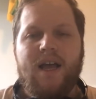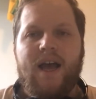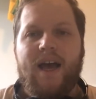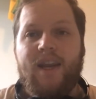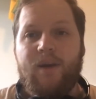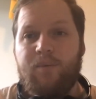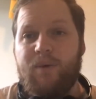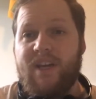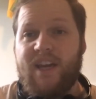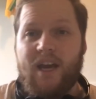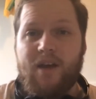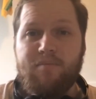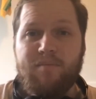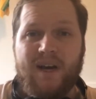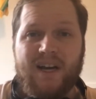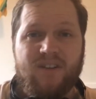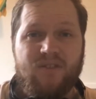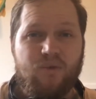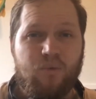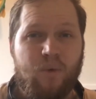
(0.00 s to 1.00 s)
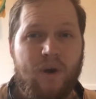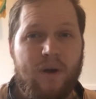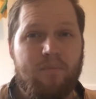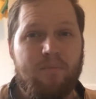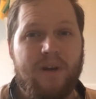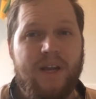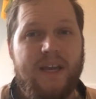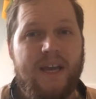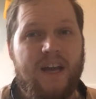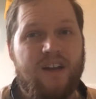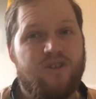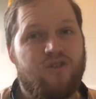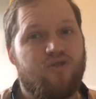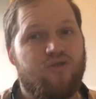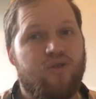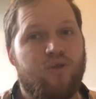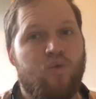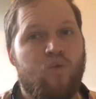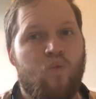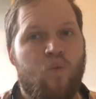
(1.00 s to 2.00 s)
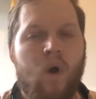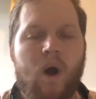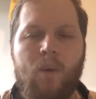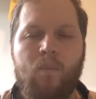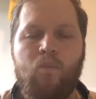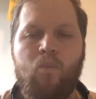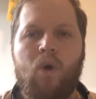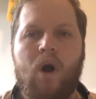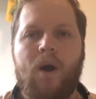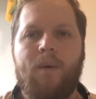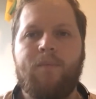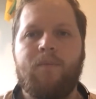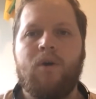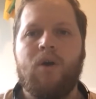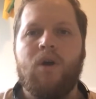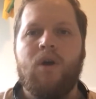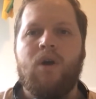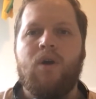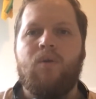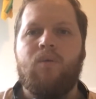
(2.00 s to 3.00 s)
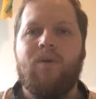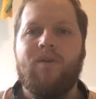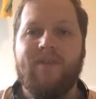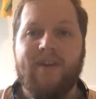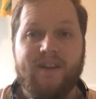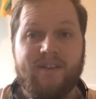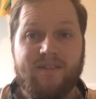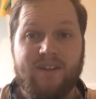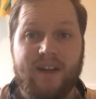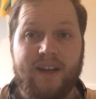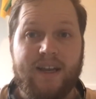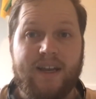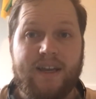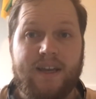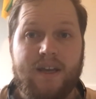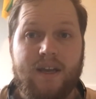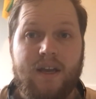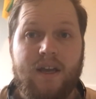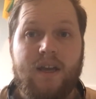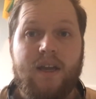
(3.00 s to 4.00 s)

and then we came back to Wembley and drew 1-1 with Italy.